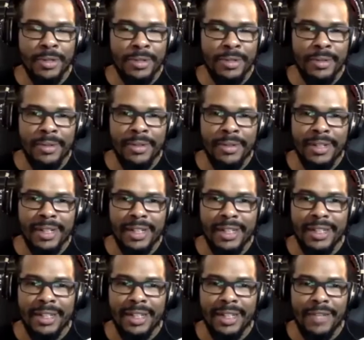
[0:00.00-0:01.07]
to
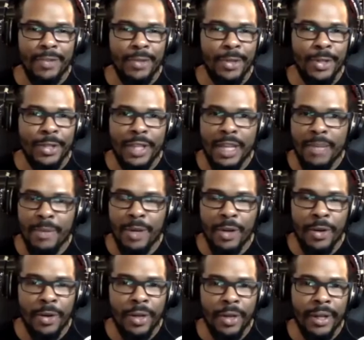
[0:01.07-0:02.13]
yeah. if you just keep
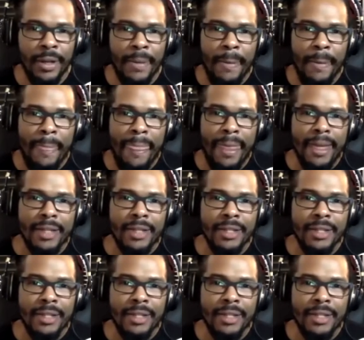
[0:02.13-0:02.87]
going. Yeah.